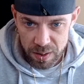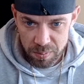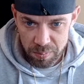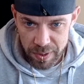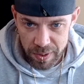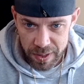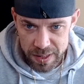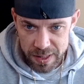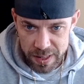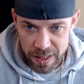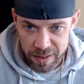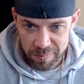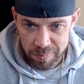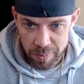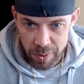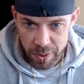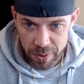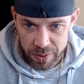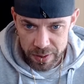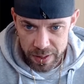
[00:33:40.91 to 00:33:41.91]
But instead of
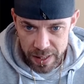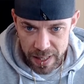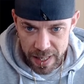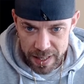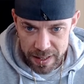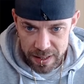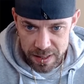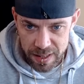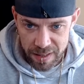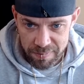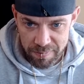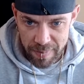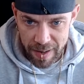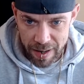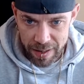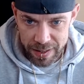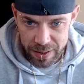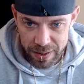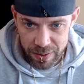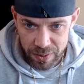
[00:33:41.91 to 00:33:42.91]
putting it on the legs, they've
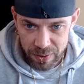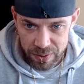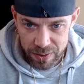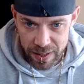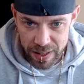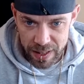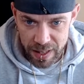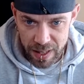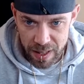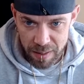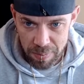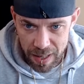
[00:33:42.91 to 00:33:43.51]
mounted it on the